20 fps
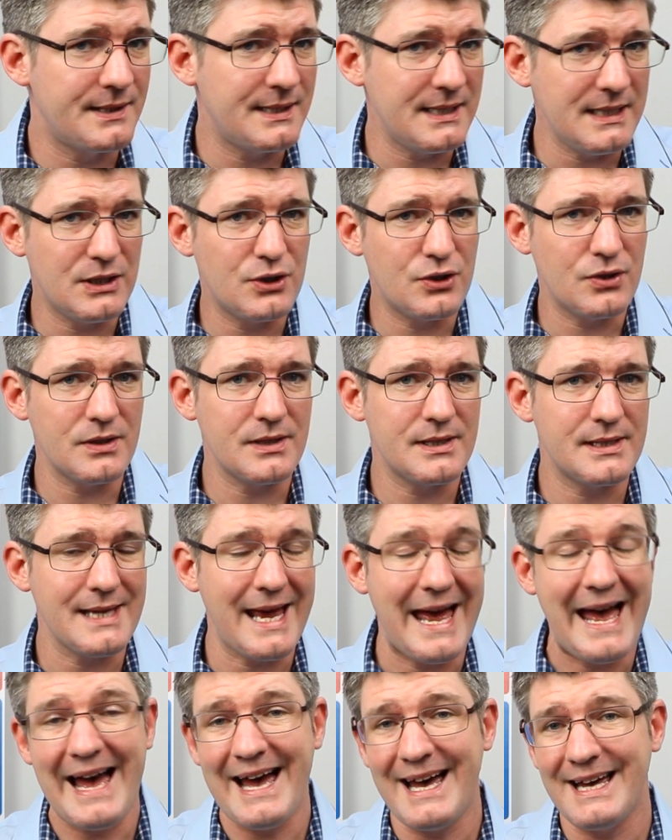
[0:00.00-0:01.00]
teachers
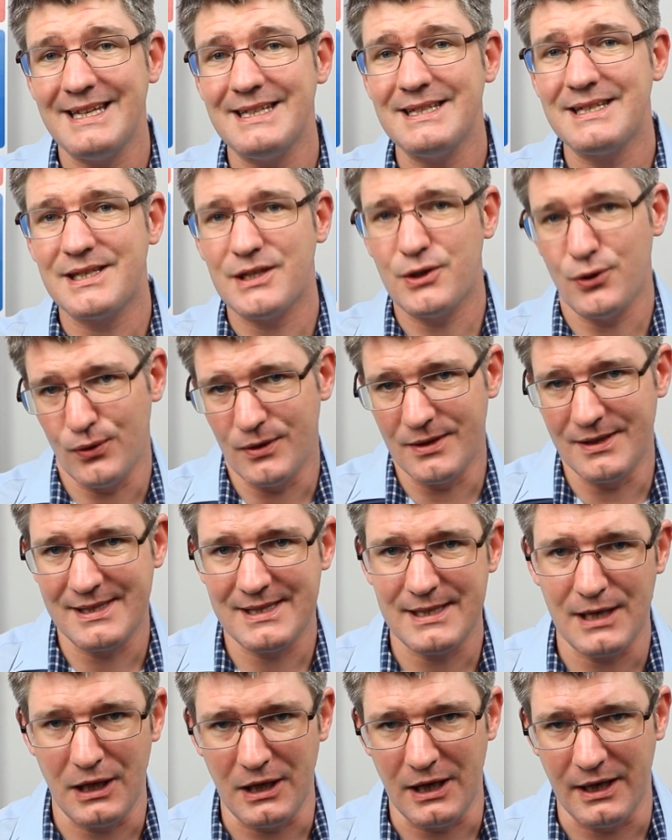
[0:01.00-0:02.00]
and
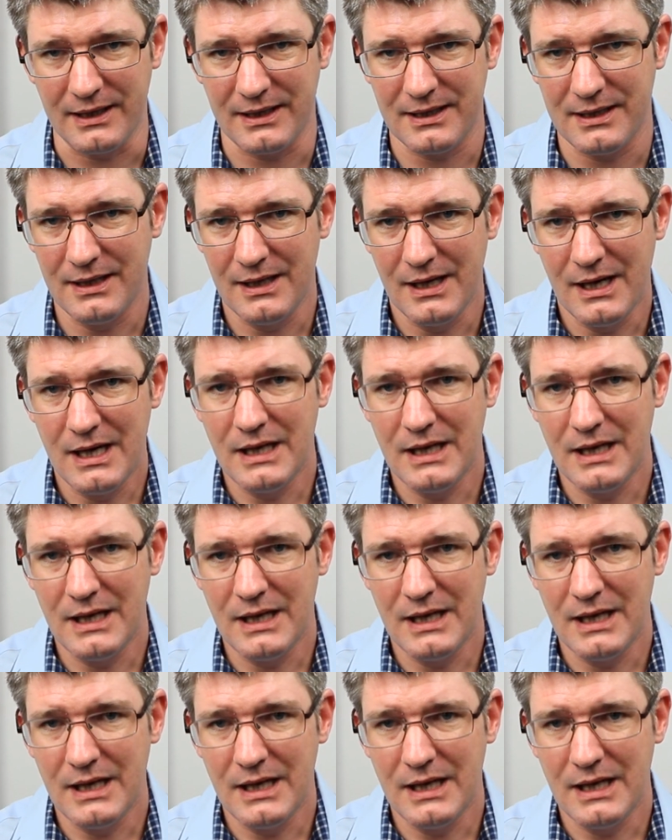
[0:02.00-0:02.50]
students alike.